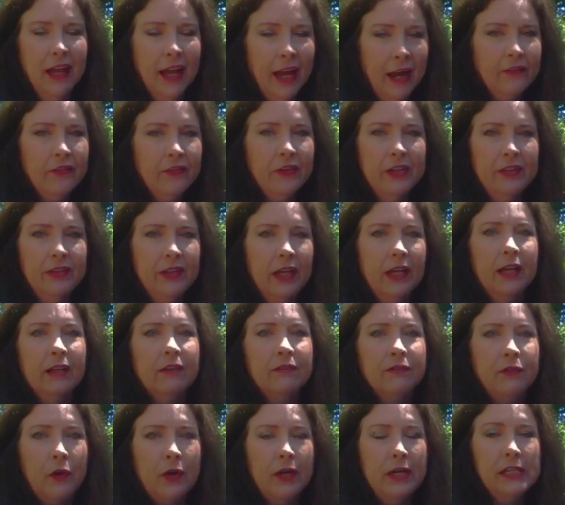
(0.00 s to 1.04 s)
everything
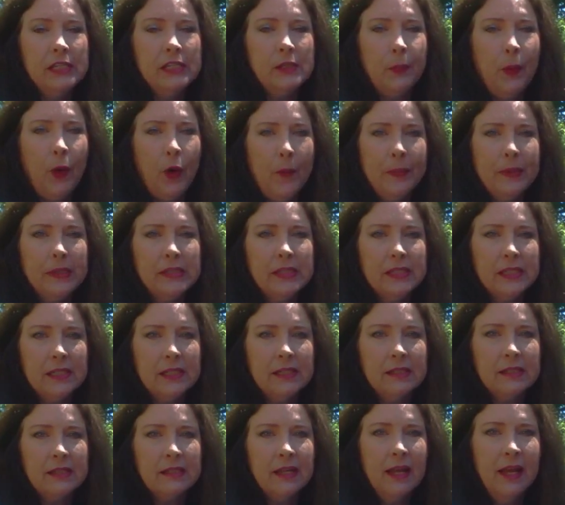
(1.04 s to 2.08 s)
for his
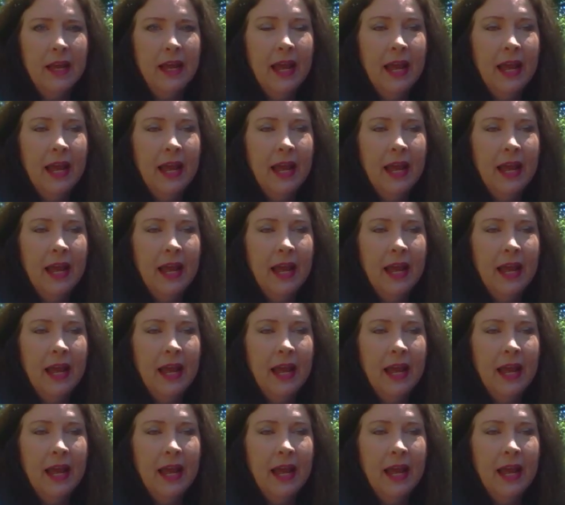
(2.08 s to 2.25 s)
purposes.